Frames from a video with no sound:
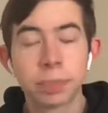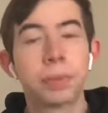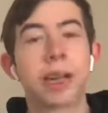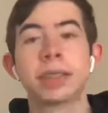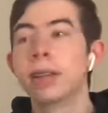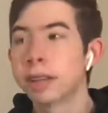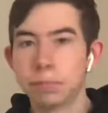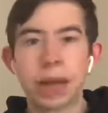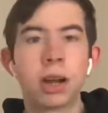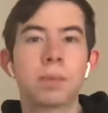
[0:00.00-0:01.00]
but it doesn't
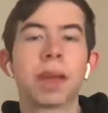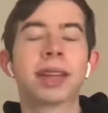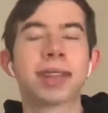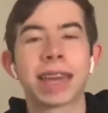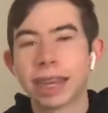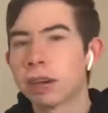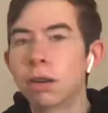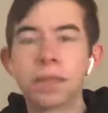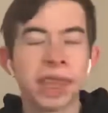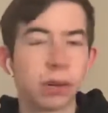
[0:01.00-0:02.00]
matter because I can hear
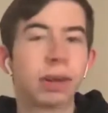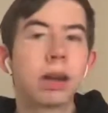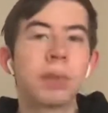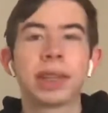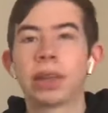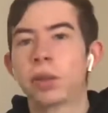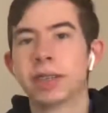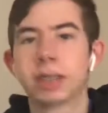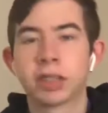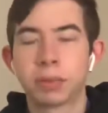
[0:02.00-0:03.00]
everything around me like we
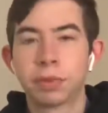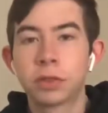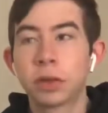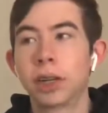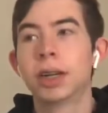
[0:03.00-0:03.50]
discussed before.